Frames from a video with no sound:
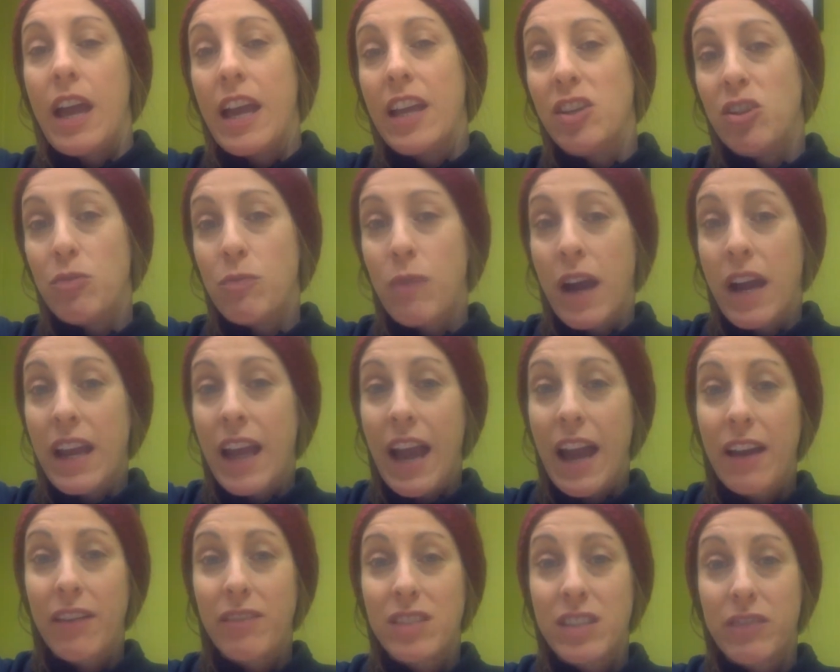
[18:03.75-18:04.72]
and you might
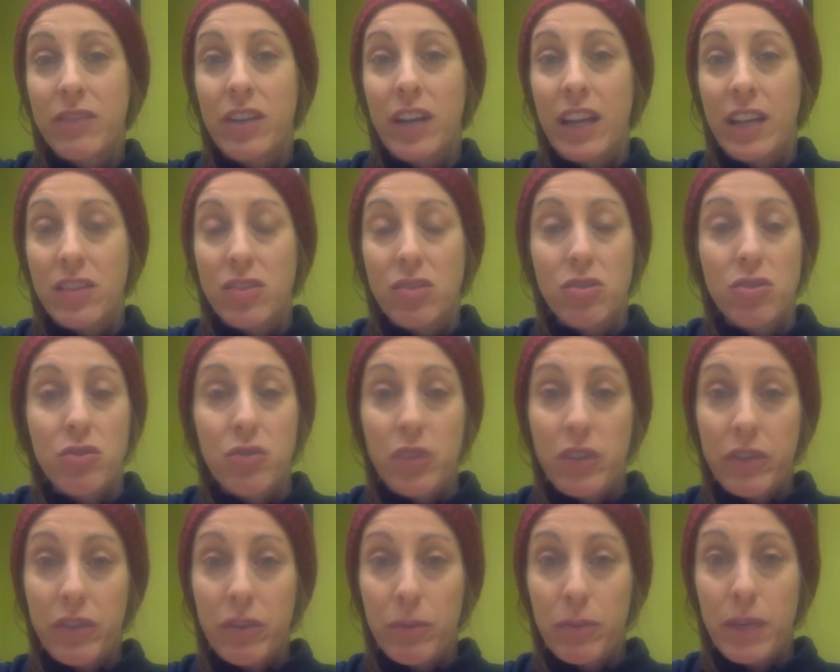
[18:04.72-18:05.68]
have different answers for
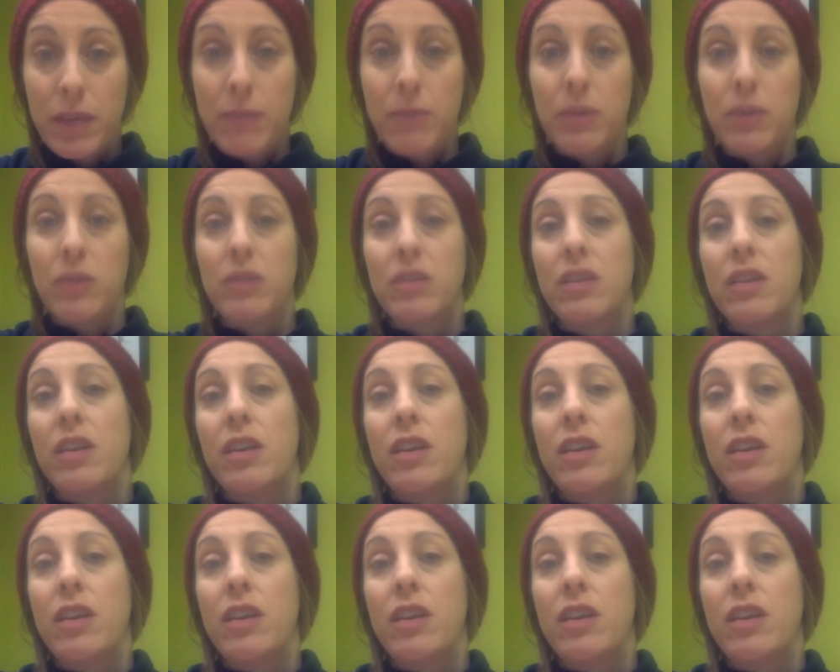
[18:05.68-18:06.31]
different people.